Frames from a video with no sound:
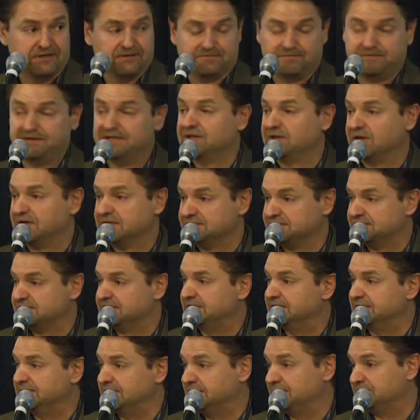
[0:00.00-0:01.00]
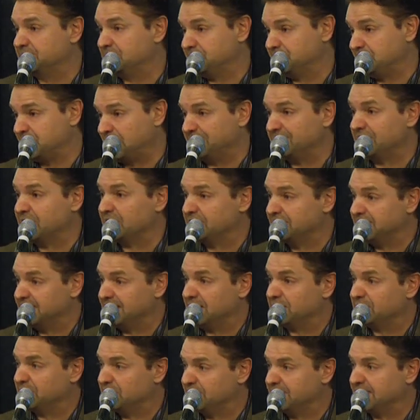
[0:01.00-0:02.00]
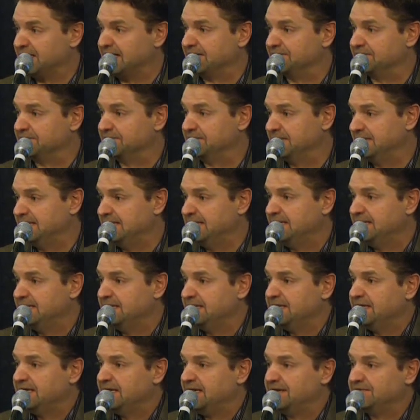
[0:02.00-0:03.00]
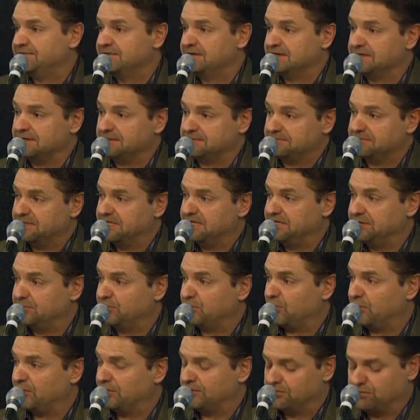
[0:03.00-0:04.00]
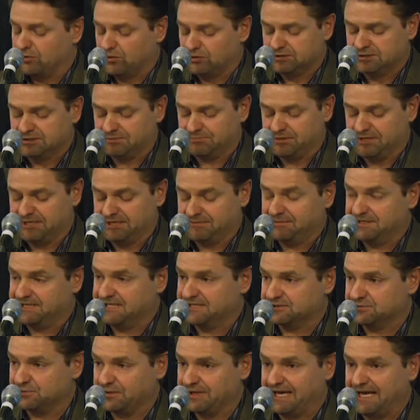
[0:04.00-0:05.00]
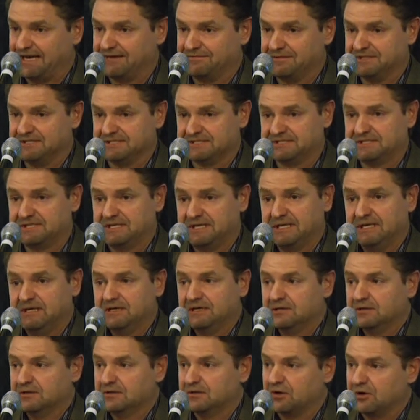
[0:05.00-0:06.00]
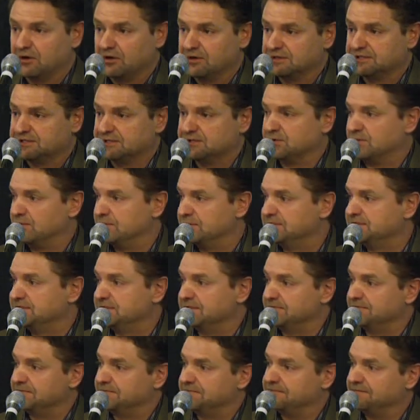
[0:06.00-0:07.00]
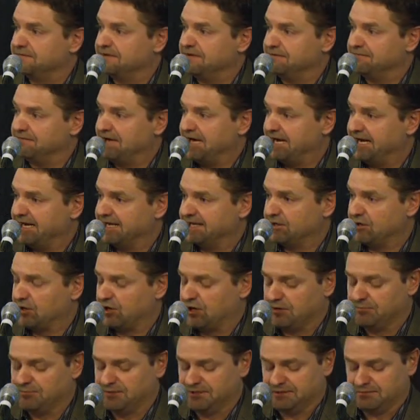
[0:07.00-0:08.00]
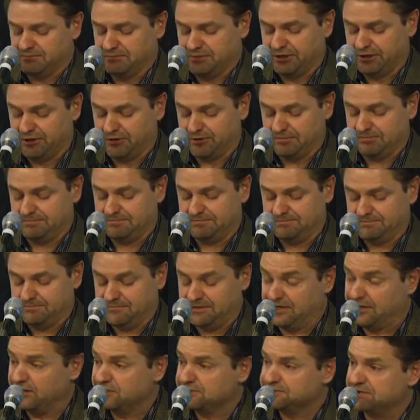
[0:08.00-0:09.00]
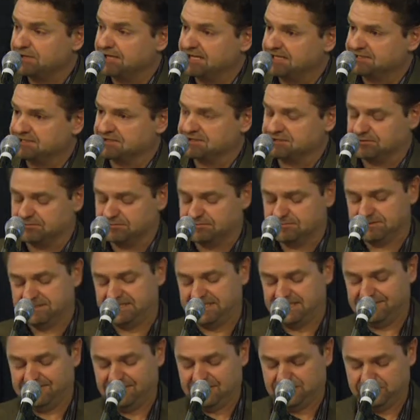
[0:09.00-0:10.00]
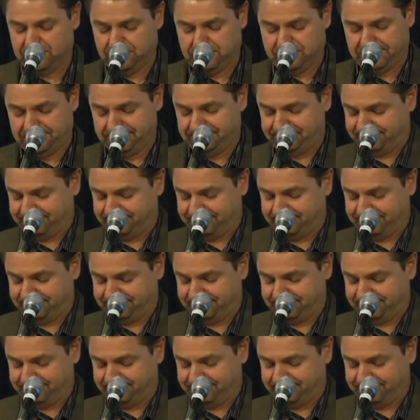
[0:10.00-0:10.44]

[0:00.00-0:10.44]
feedlots, primarily in Alberta, have an important role to play, because we have this large source of high carbon manure that also has its own set of issues.